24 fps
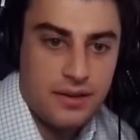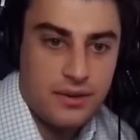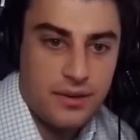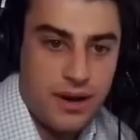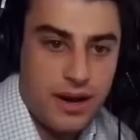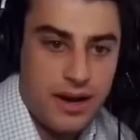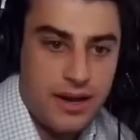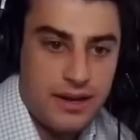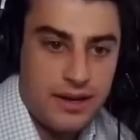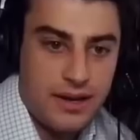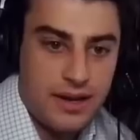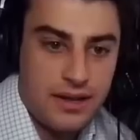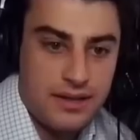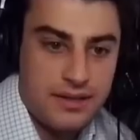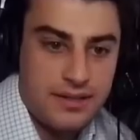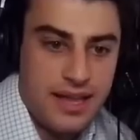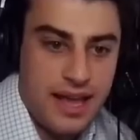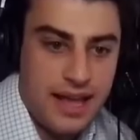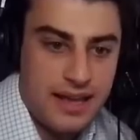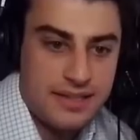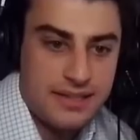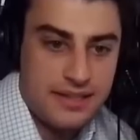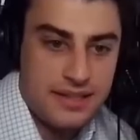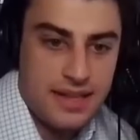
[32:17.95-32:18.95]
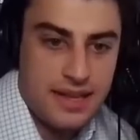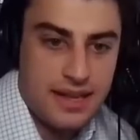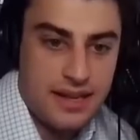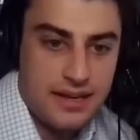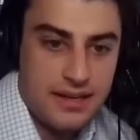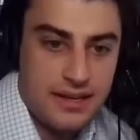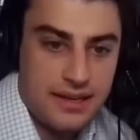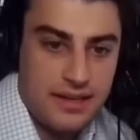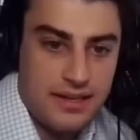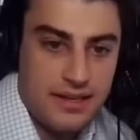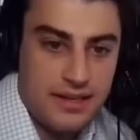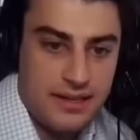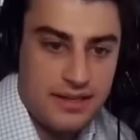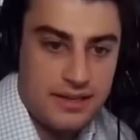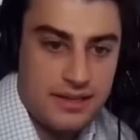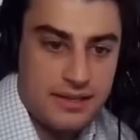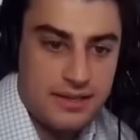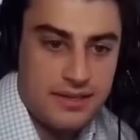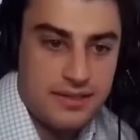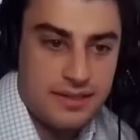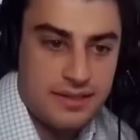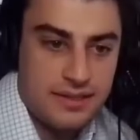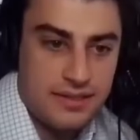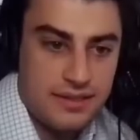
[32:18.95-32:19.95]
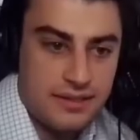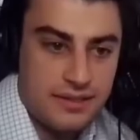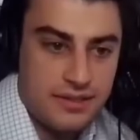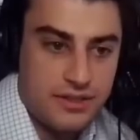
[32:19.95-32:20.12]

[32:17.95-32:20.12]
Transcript: right? A testnet it's